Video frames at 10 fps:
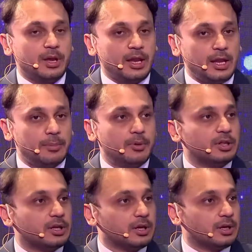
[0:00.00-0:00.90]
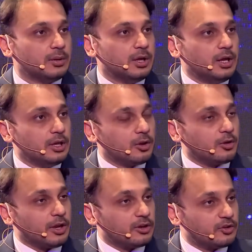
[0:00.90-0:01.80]
enable the
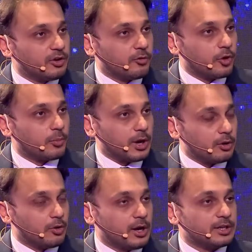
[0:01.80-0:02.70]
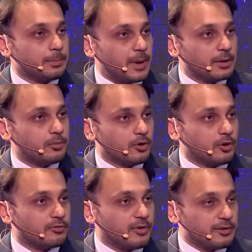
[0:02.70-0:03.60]
Industry 4.0 at the backbone
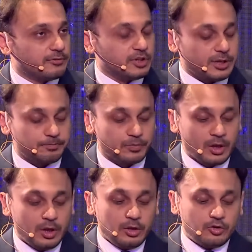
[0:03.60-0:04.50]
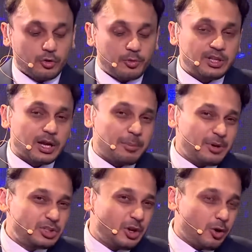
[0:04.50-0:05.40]
of 5G. So with the
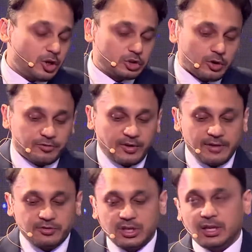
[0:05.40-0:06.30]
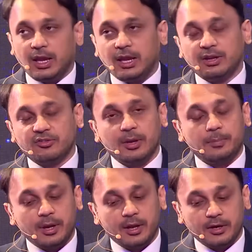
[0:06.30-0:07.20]
commercial launch of 5G, industry
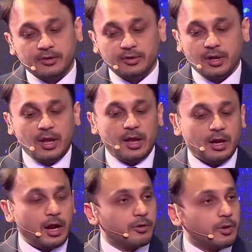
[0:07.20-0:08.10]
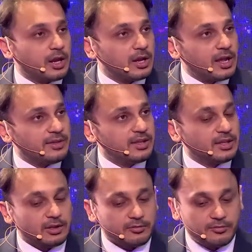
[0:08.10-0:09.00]
players are
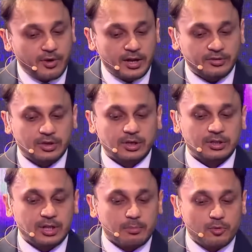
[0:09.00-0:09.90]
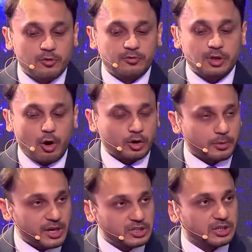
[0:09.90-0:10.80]
recognizing the faster they move the
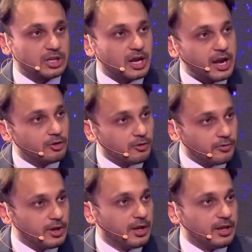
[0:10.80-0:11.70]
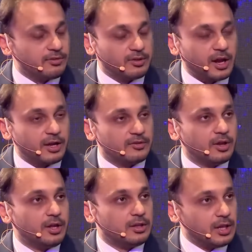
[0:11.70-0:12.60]
automation, the kind of real insights
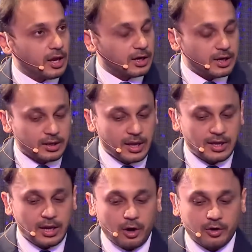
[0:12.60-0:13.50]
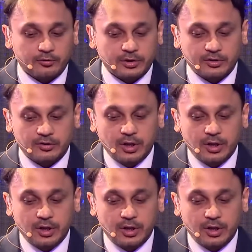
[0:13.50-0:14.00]
they are getting out of this.